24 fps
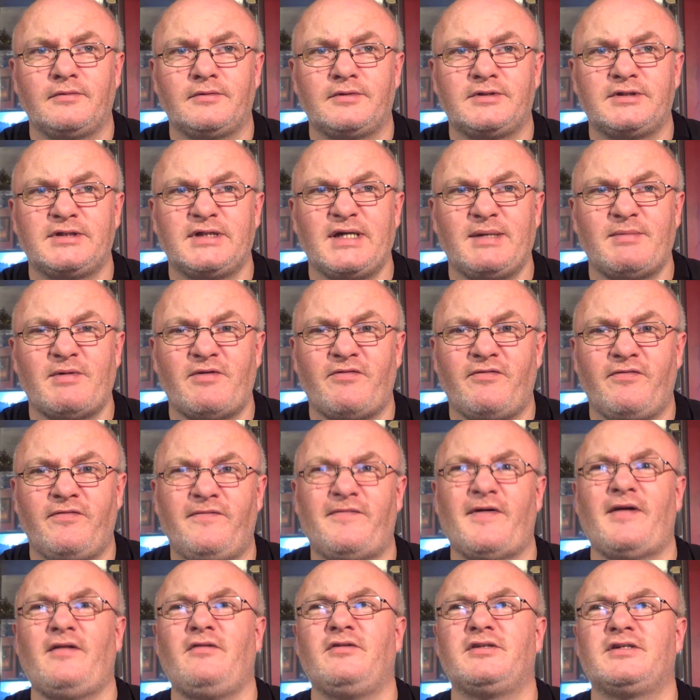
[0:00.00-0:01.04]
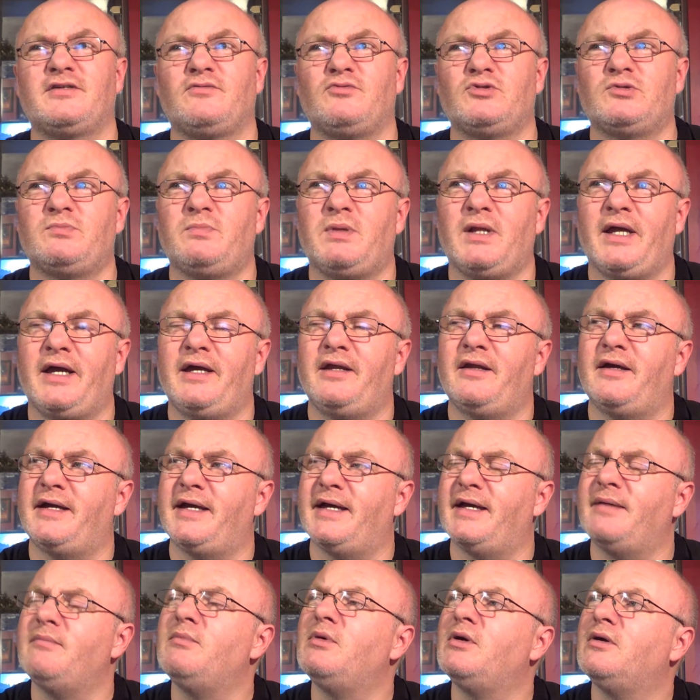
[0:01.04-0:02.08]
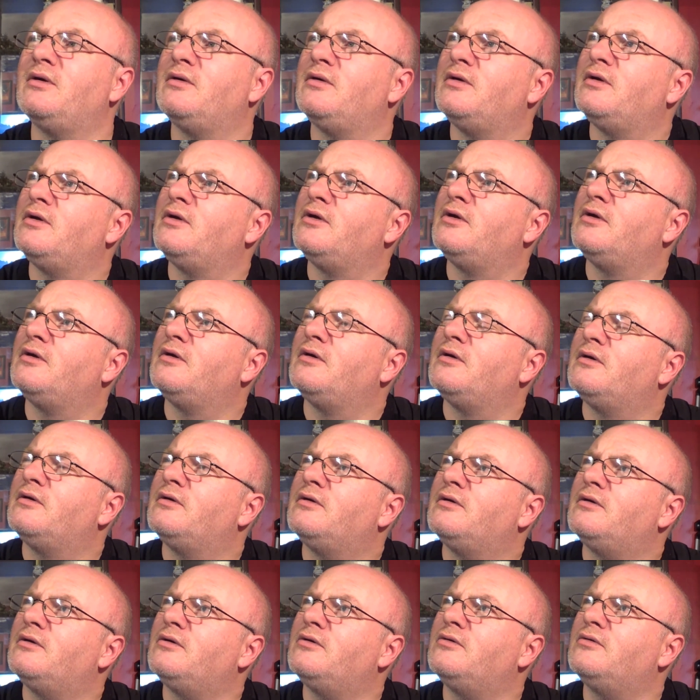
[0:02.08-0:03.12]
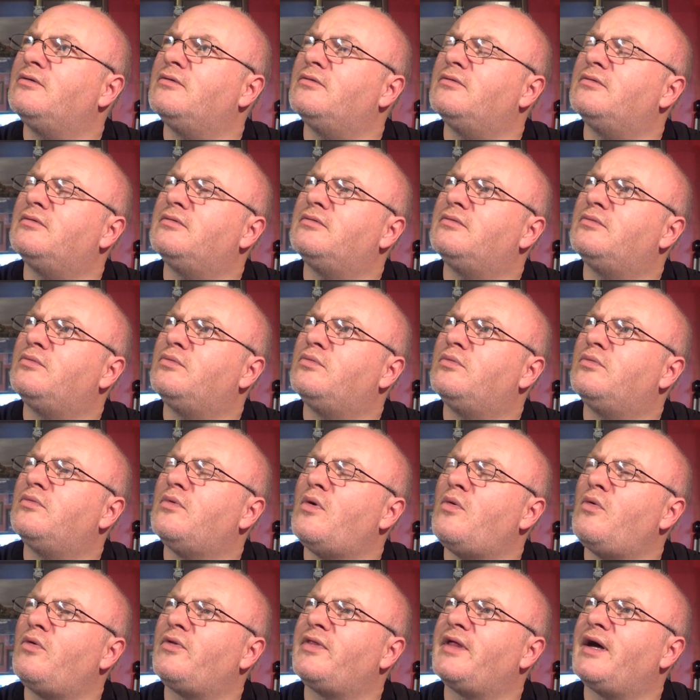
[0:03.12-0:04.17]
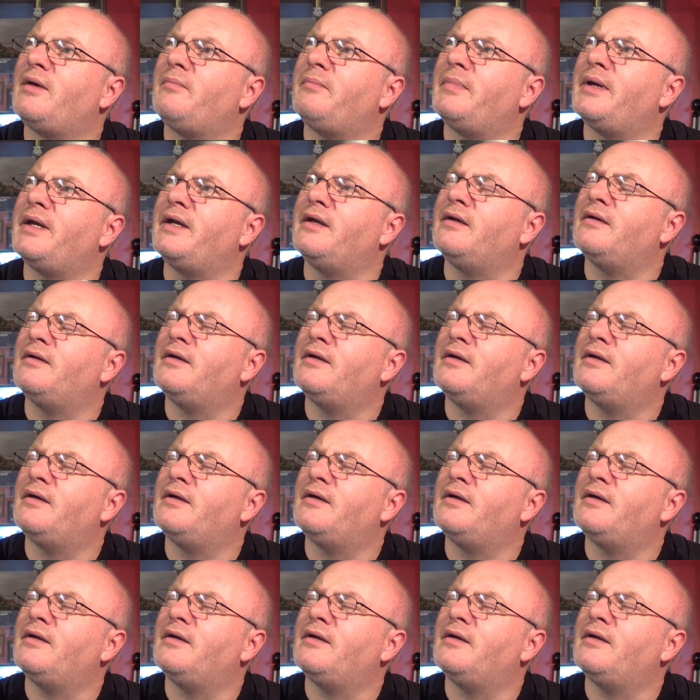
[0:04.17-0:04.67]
time I felt I was playing a game. Oh, what would that be?